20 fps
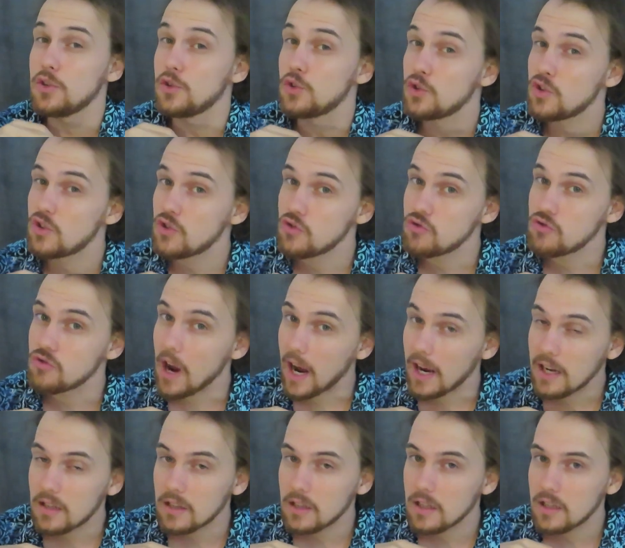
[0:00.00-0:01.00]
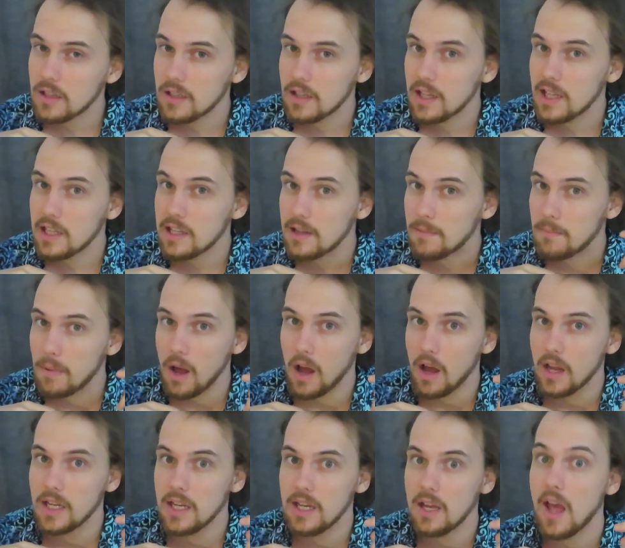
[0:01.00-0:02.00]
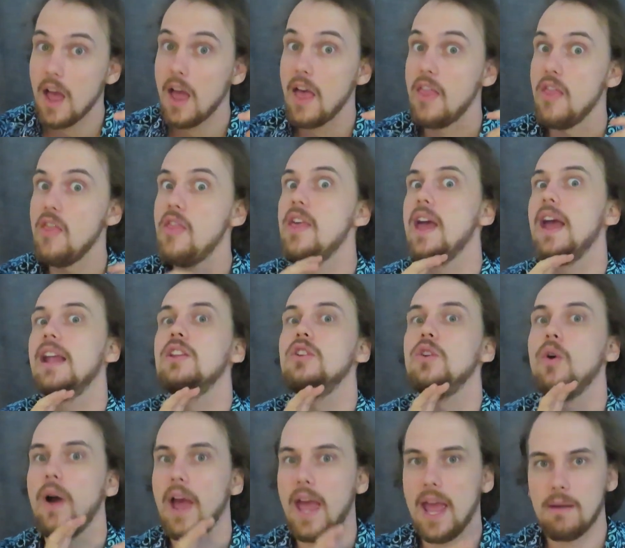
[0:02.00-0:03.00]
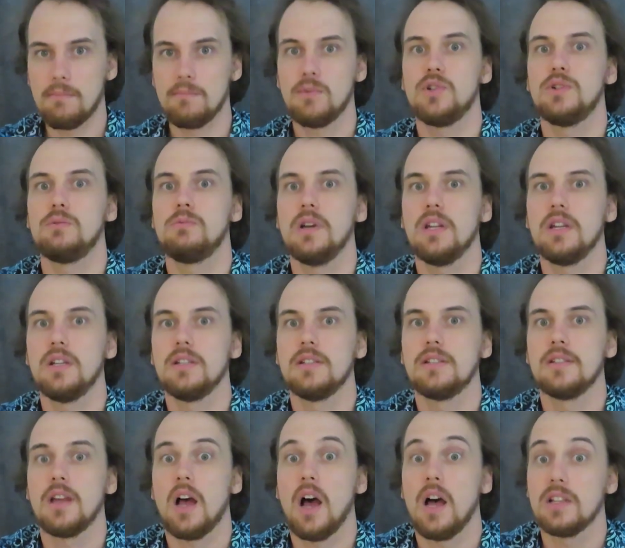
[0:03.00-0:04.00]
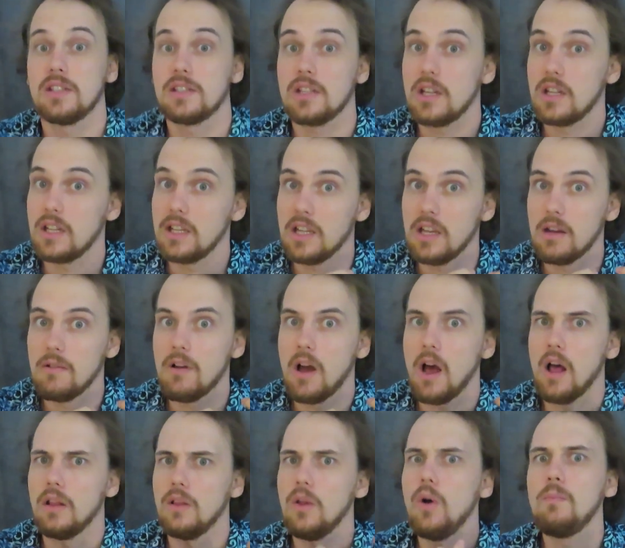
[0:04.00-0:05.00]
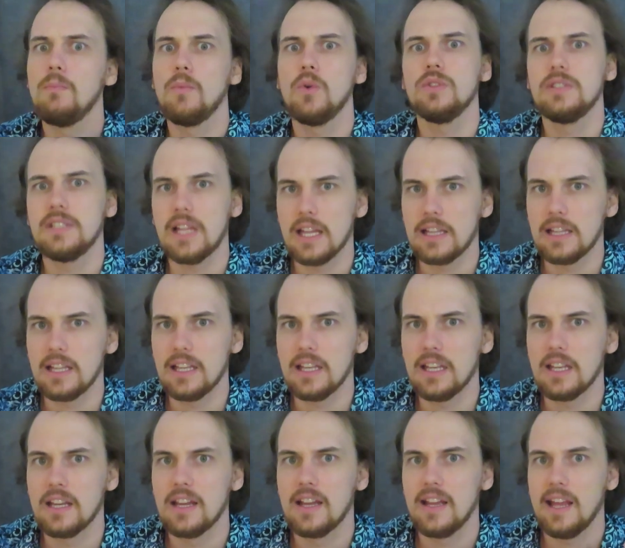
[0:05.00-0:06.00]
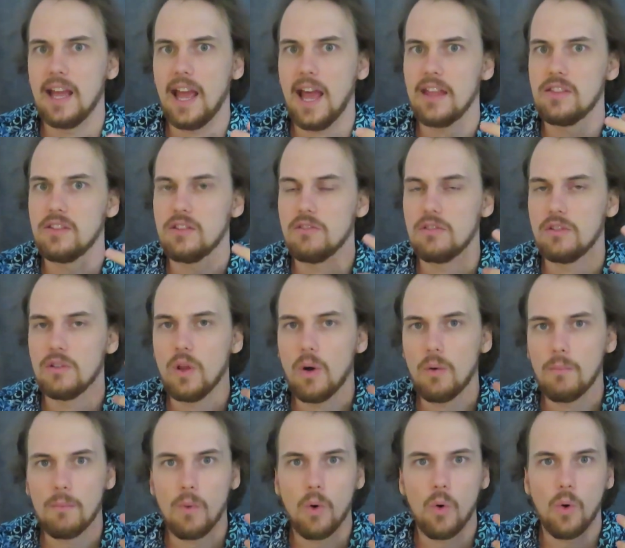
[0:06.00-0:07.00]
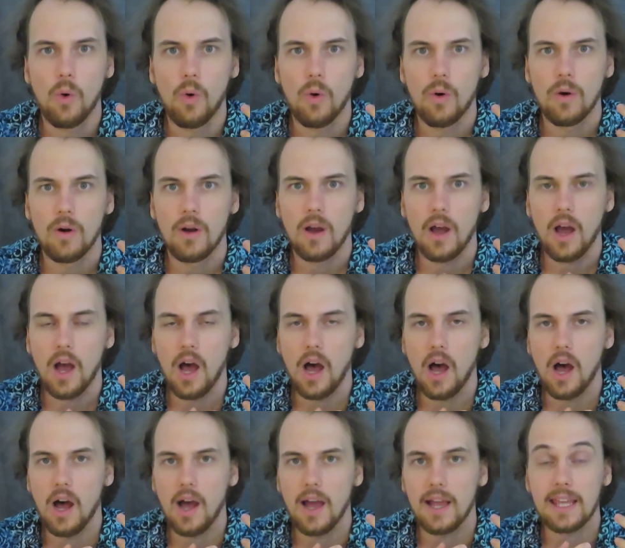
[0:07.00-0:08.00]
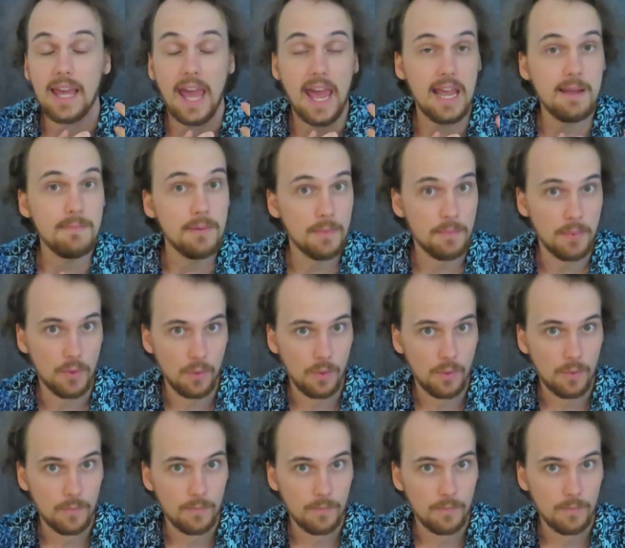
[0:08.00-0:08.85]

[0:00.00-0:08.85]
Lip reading: a straggler in the party, then your ambush predators are suddenly a lot more deadly and they're a lot more capable